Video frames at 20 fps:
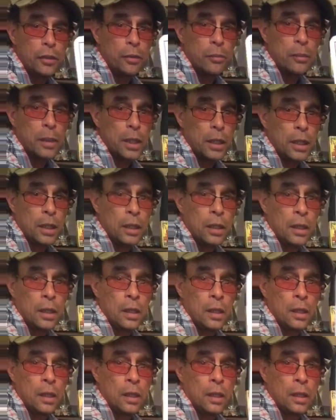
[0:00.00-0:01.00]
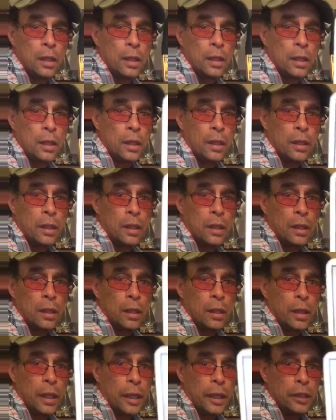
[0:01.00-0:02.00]
your money
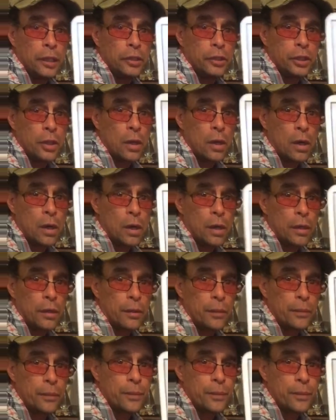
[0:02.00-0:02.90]
and your heart